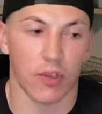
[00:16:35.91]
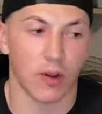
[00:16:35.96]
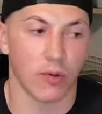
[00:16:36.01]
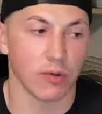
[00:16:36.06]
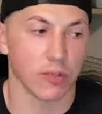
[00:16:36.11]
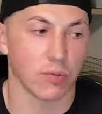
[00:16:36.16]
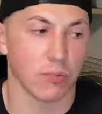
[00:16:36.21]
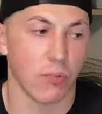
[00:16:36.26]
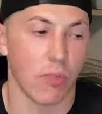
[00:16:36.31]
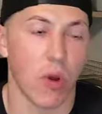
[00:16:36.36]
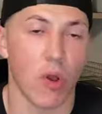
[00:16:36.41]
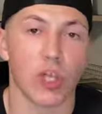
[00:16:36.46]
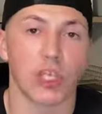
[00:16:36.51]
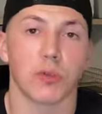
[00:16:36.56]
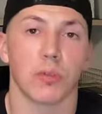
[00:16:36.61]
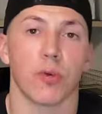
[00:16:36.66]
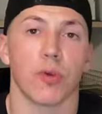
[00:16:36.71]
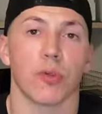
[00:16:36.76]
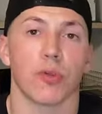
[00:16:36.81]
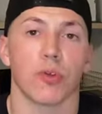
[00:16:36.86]
There was
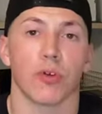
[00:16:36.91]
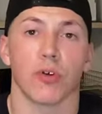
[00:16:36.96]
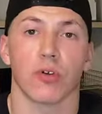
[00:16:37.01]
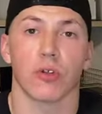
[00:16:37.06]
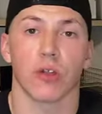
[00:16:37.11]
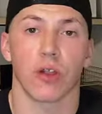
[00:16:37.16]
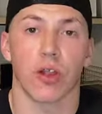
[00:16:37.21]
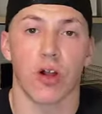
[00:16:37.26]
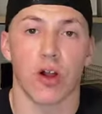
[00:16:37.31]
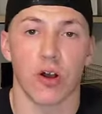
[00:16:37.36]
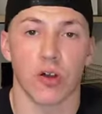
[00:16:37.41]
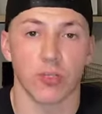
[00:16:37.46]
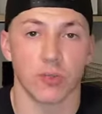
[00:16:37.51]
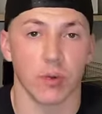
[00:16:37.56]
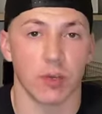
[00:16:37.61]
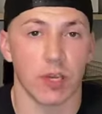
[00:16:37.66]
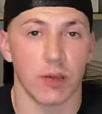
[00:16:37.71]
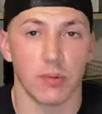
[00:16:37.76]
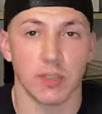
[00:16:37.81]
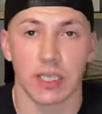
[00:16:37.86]
multiple third and longs
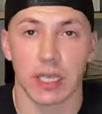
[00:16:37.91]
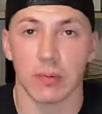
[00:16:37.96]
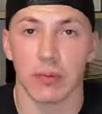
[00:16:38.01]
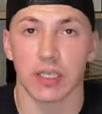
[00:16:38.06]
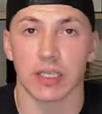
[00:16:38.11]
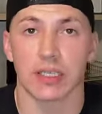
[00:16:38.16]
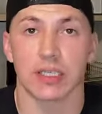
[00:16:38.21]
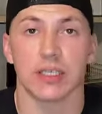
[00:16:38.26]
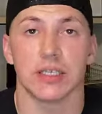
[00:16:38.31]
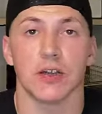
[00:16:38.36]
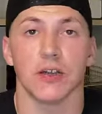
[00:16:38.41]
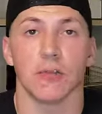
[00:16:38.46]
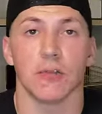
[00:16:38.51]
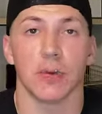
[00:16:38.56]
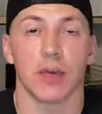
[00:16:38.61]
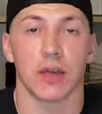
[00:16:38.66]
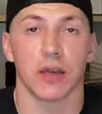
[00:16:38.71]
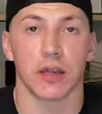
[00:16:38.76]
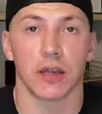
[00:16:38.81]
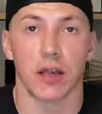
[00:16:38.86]
where he was able to still
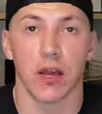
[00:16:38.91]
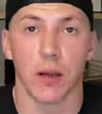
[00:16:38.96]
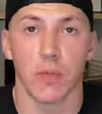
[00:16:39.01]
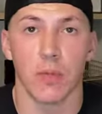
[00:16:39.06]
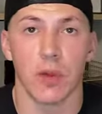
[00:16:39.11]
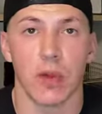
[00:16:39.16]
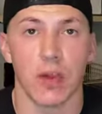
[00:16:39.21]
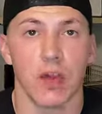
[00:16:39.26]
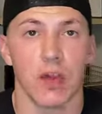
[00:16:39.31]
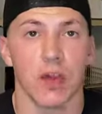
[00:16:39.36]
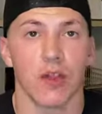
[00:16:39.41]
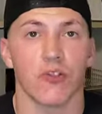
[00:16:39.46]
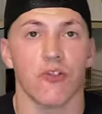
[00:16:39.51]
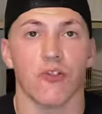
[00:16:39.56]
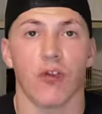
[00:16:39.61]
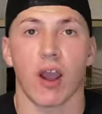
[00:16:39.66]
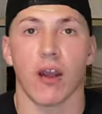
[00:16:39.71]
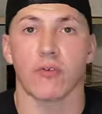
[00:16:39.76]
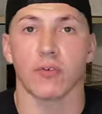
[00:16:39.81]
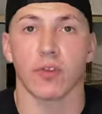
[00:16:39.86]
pick it up,
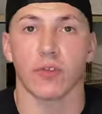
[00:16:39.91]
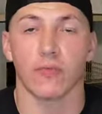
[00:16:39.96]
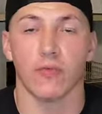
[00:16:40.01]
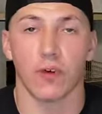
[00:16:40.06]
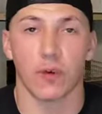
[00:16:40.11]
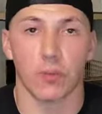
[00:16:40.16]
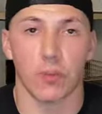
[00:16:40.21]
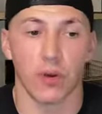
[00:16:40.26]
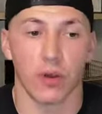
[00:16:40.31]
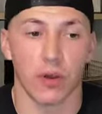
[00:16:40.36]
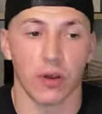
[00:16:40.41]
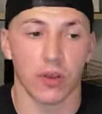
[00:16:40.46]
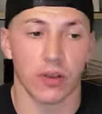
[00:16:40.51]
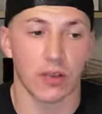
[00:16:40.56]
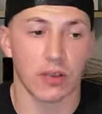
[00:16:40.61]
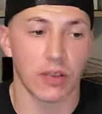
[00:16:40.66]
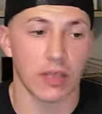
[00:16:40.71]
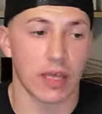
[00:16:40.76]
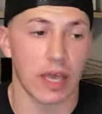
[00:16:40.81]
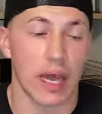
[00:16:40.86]
driving the football.